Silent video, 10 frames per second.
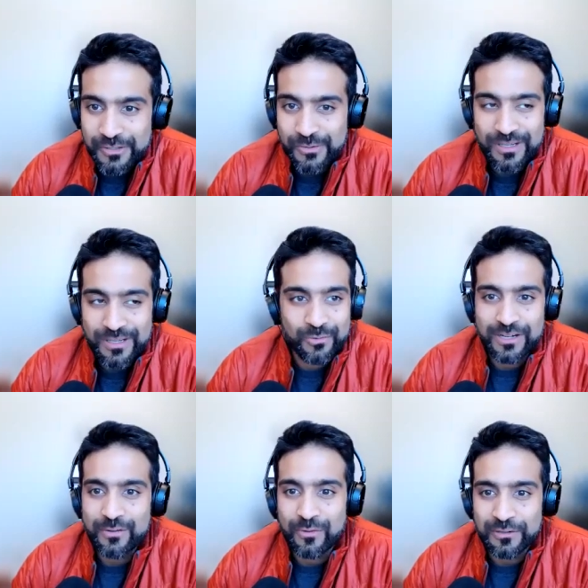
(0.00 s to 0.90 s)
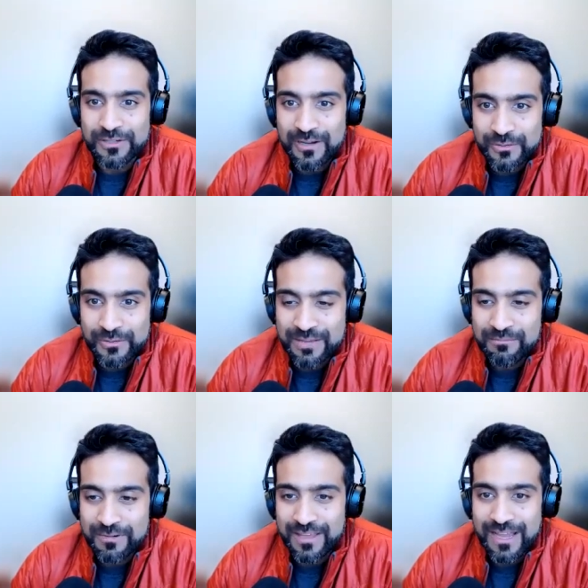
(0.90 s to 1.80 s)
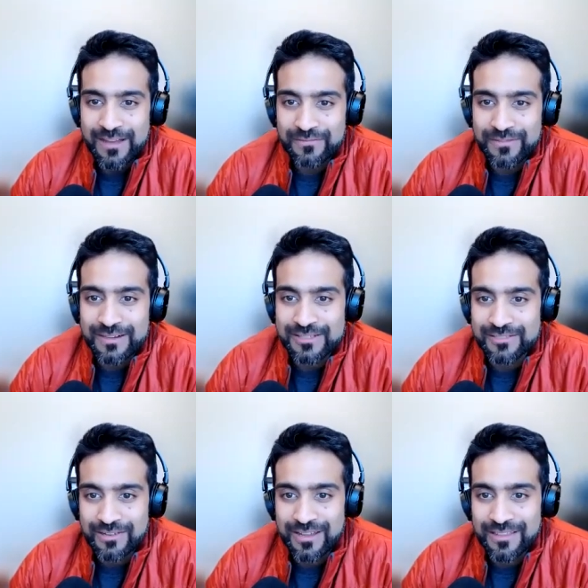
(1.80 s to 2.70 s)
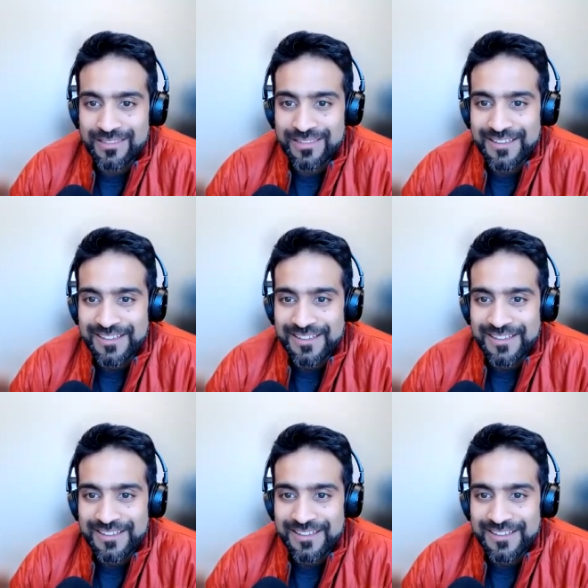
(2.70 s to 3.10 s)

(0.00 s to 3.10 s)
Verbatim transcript: to like you really want to talk to them but have that strength